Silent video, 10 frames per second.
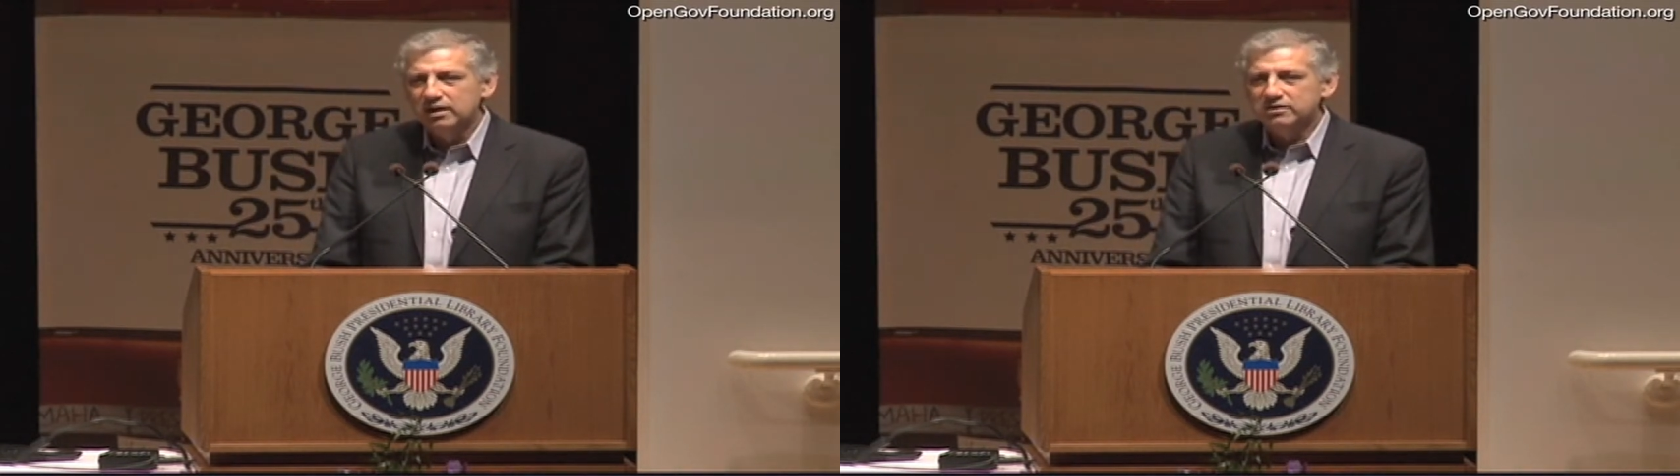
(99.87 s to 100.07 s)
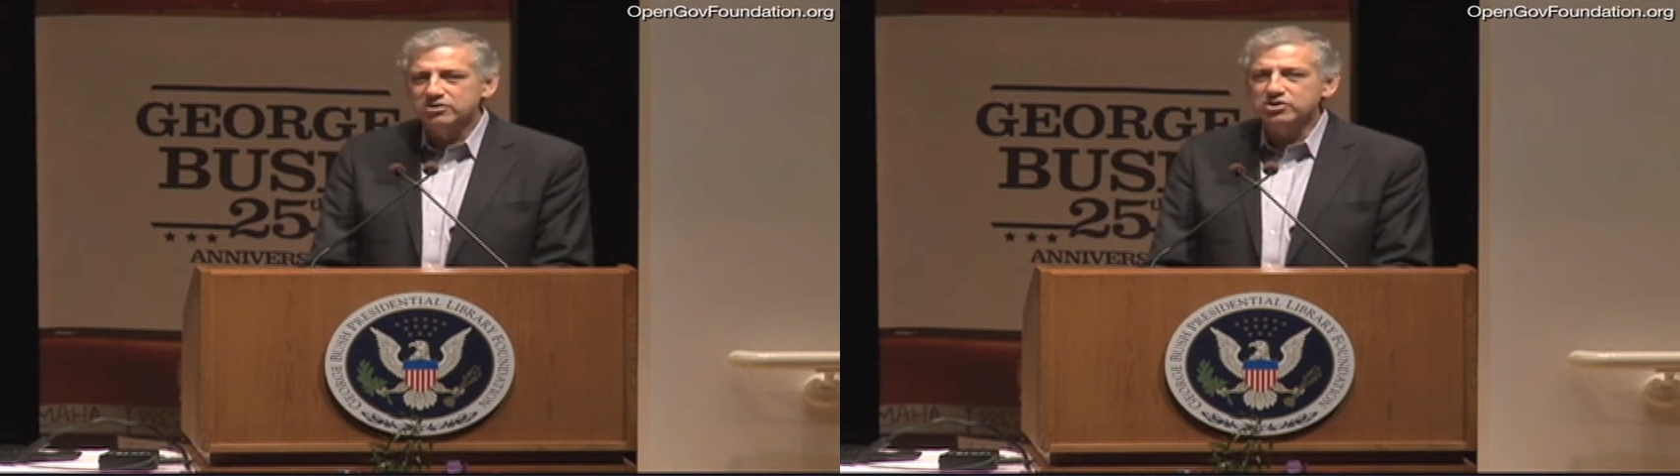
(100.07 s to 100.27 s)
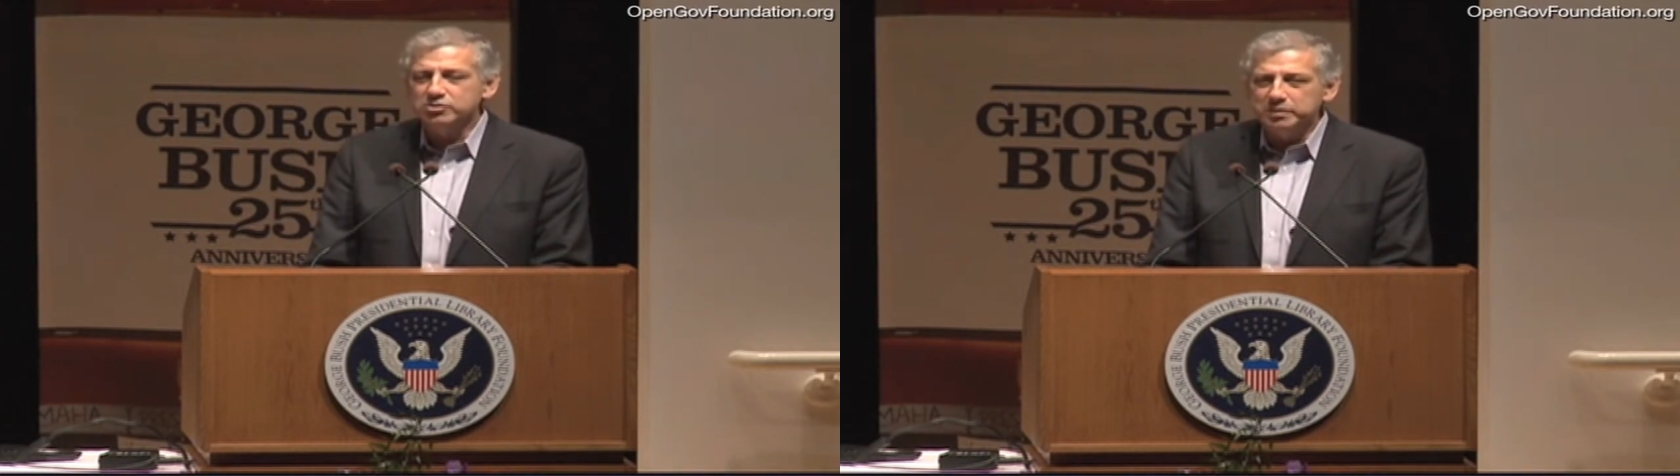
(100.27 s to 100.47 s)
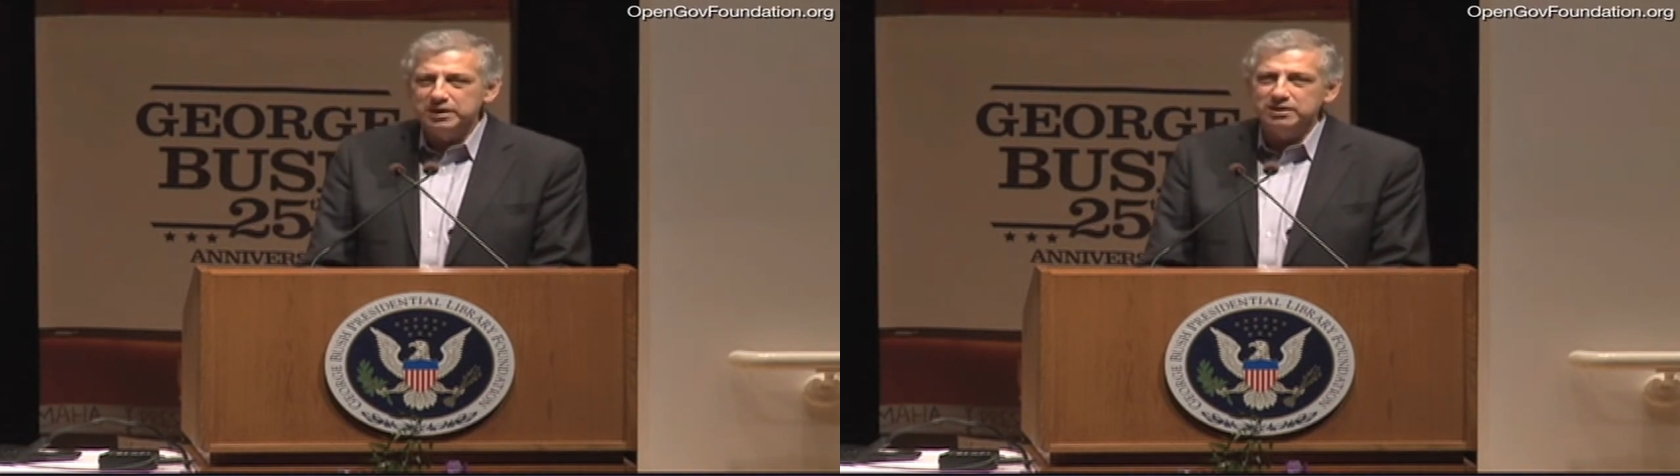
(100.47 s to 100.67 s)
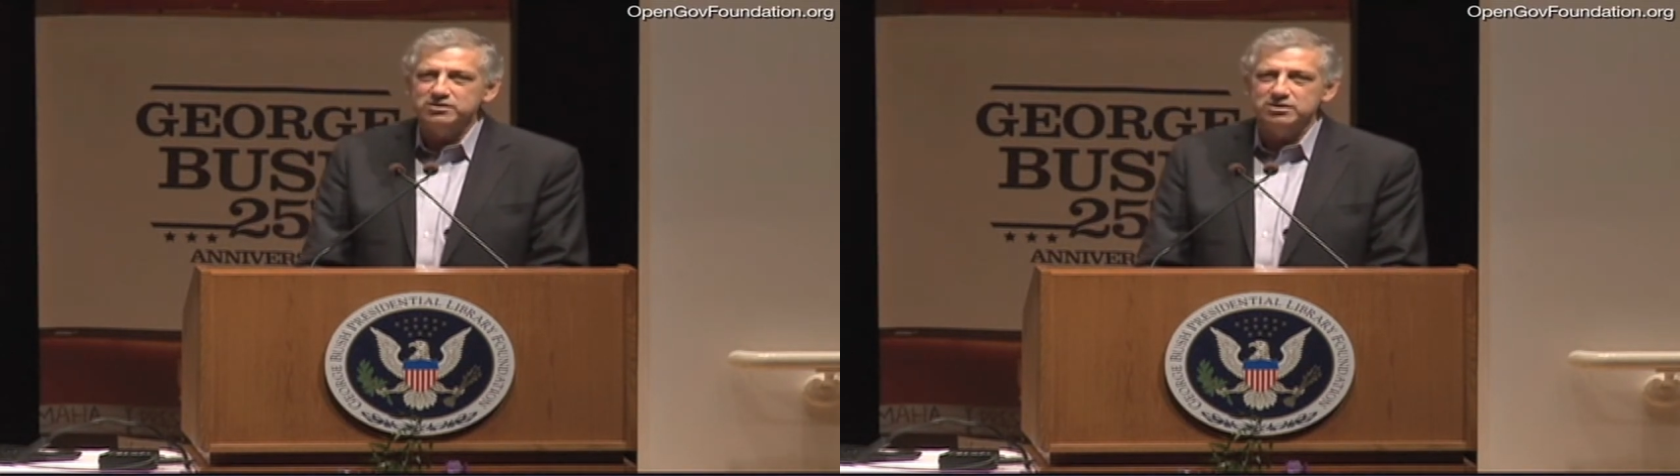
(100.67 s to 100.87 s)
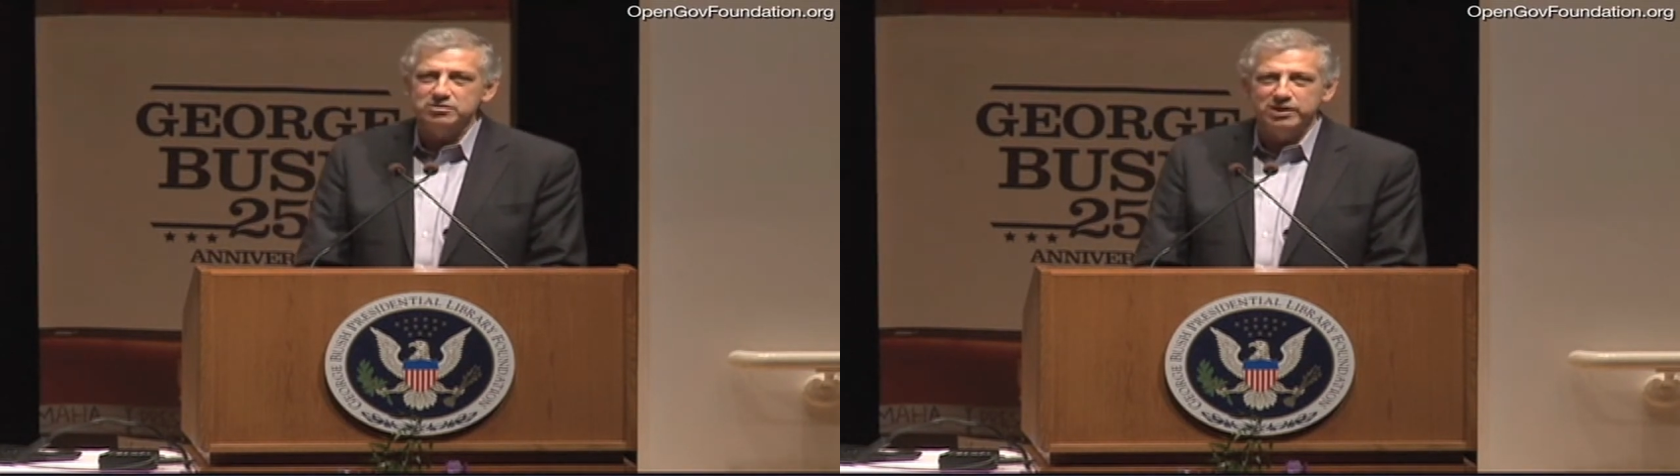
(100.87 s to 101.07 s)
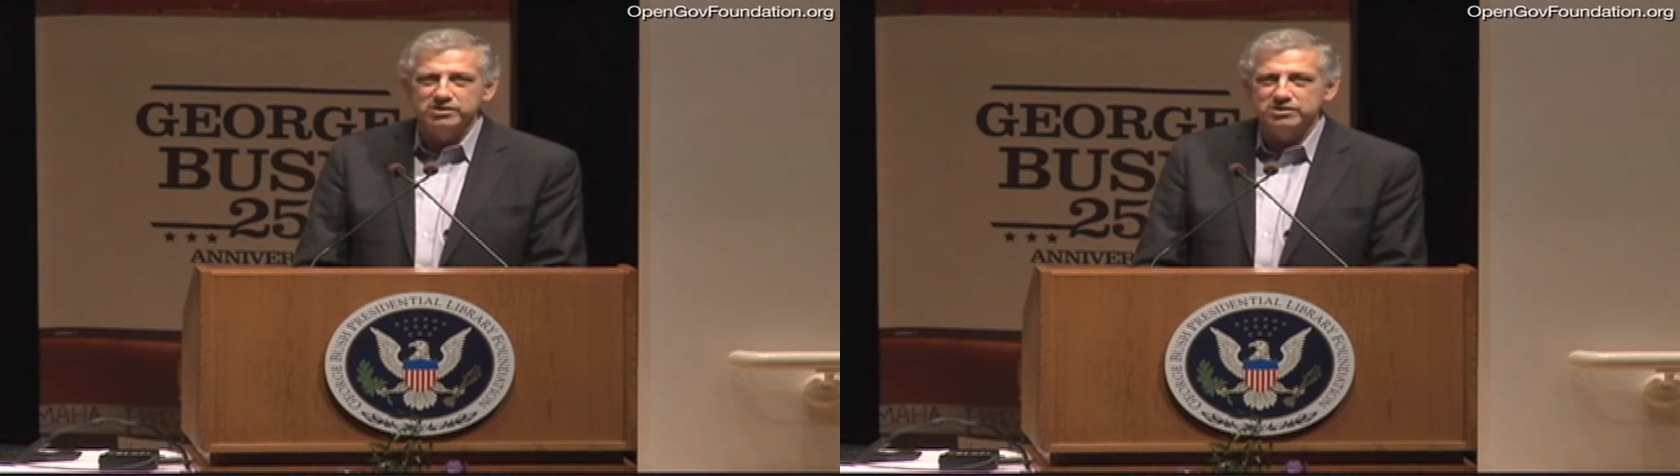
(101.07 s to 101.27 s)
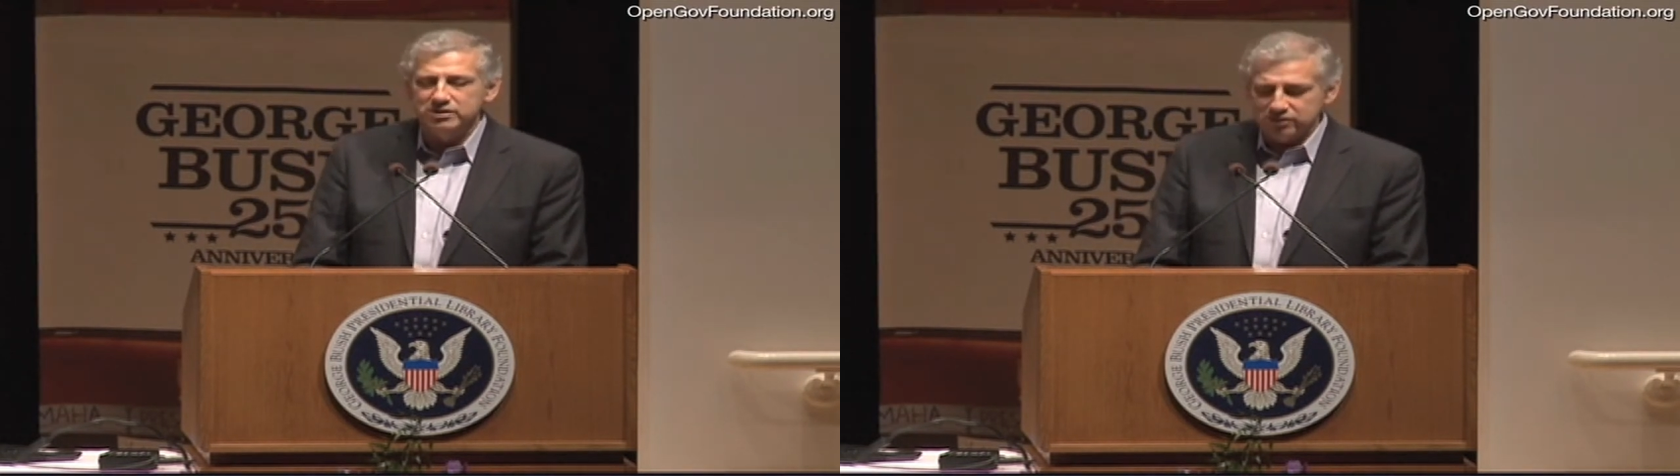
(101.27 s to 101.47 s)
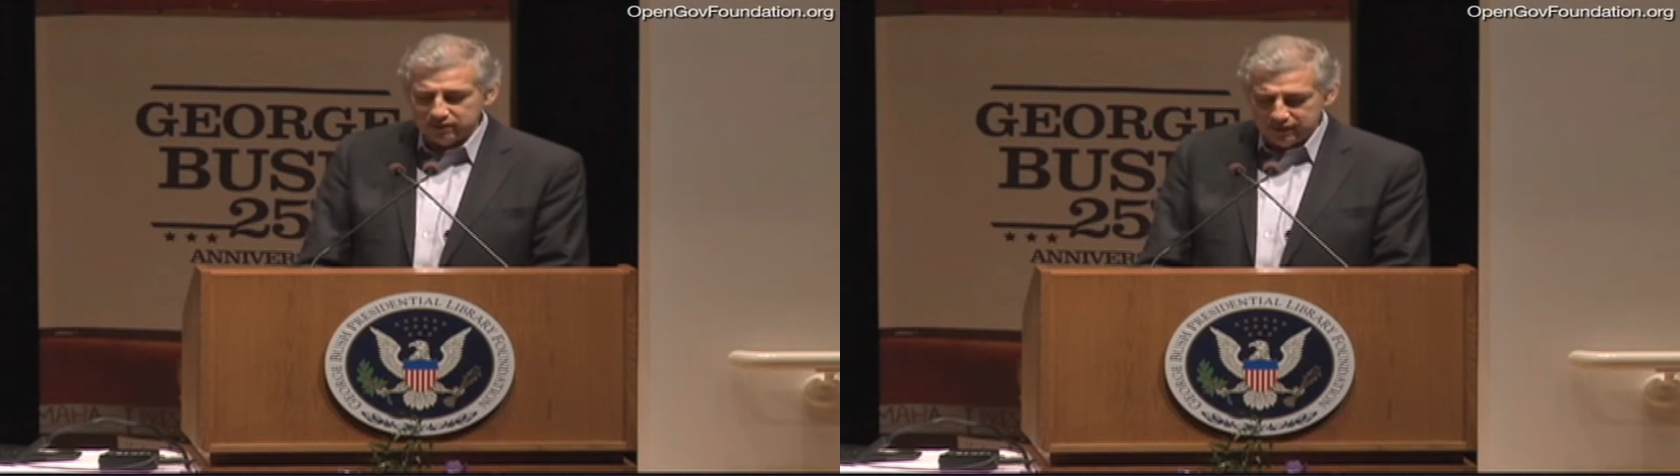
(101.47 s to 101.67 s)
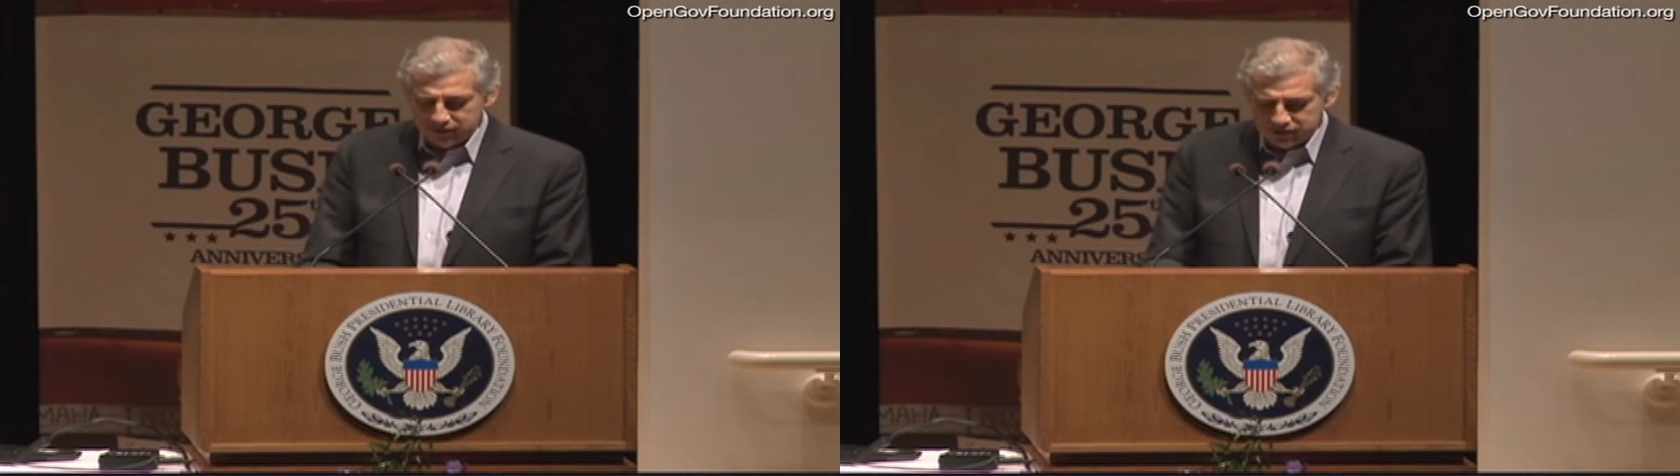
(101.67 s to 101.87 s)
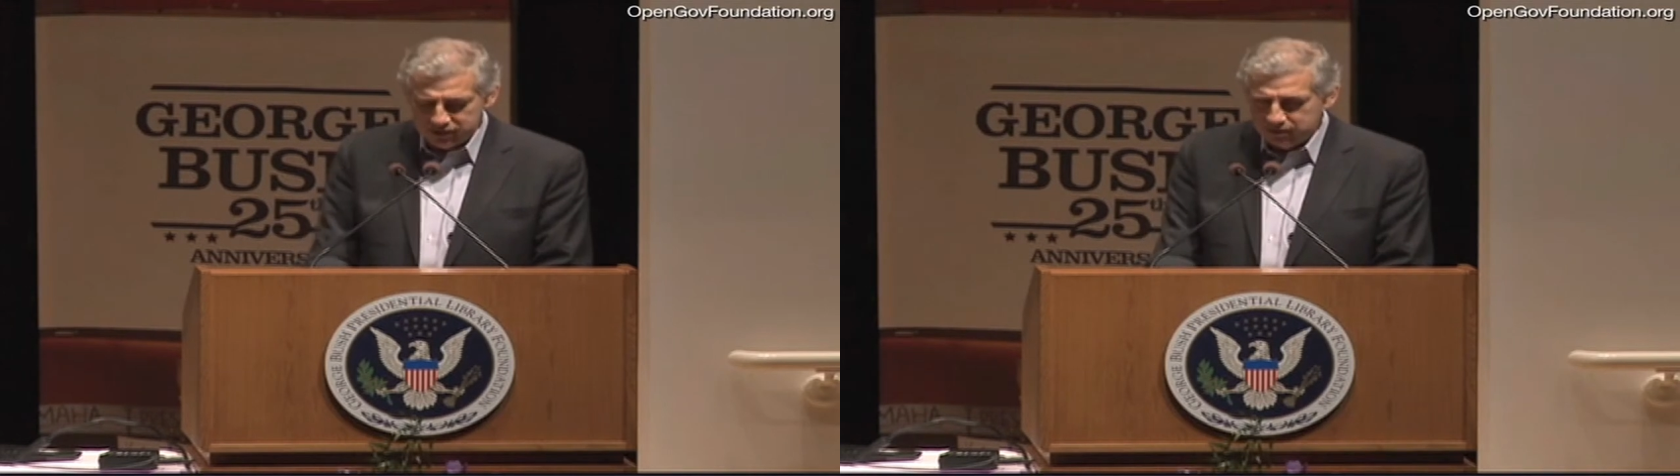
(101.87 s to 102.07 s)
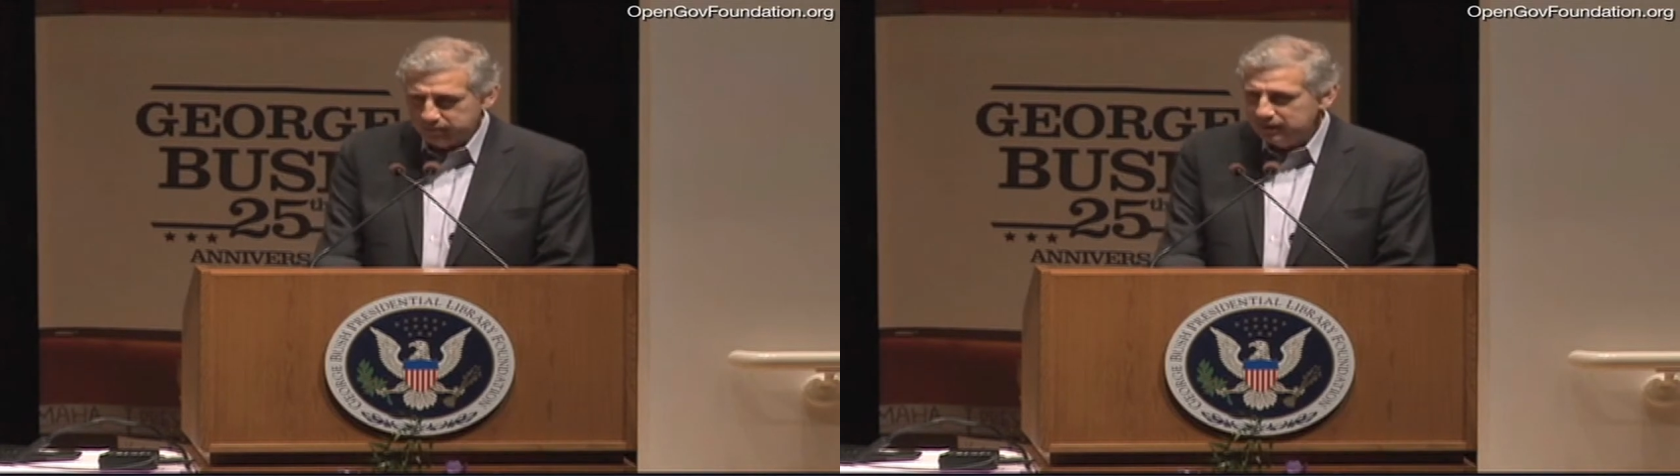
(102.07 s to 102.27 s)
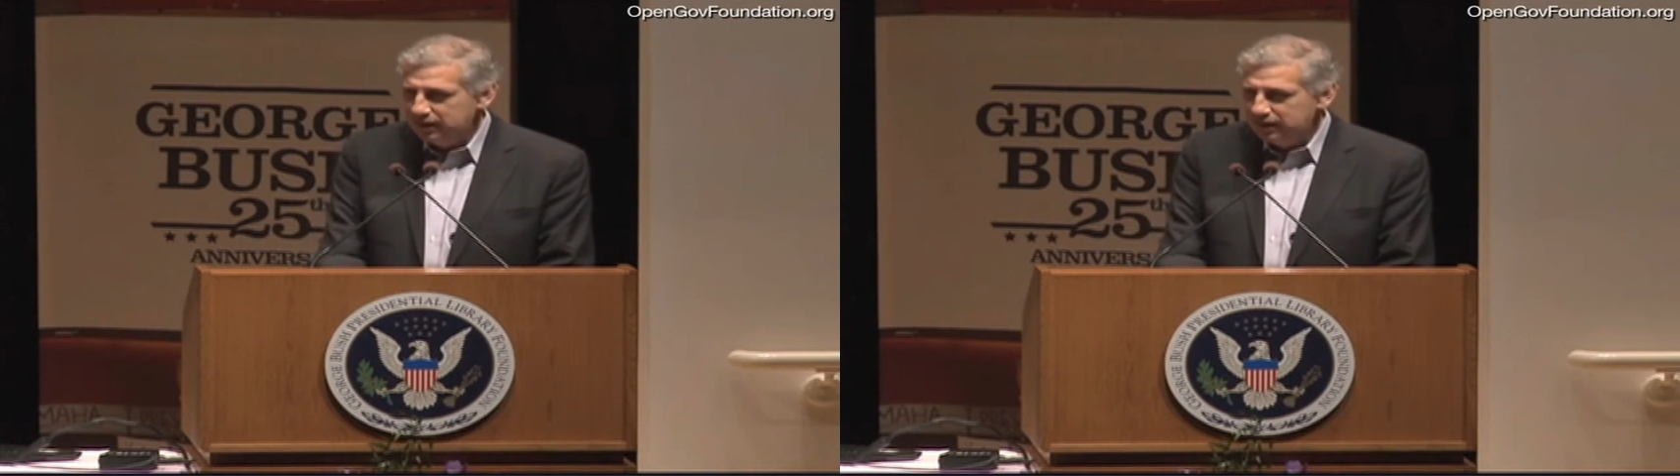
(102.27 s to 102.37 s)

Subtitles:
just speaks to the president's leadership